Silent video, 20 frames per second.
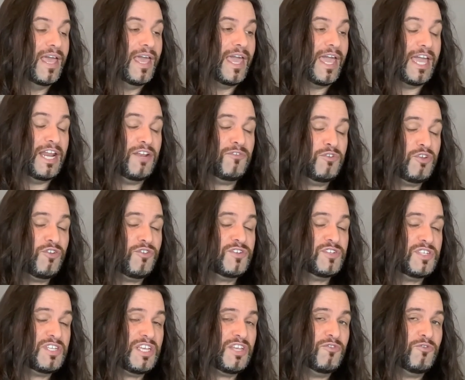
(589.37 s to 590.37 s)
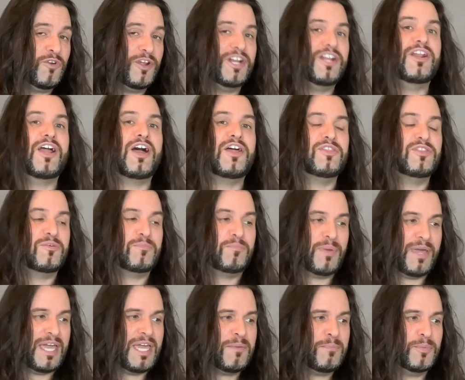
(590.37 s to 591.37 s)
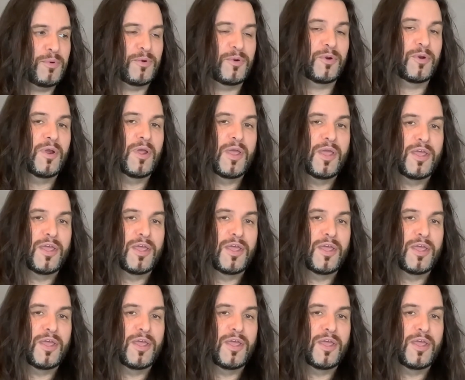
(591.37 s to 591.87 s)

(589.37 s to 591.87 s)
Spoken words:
And if you see written on the paper,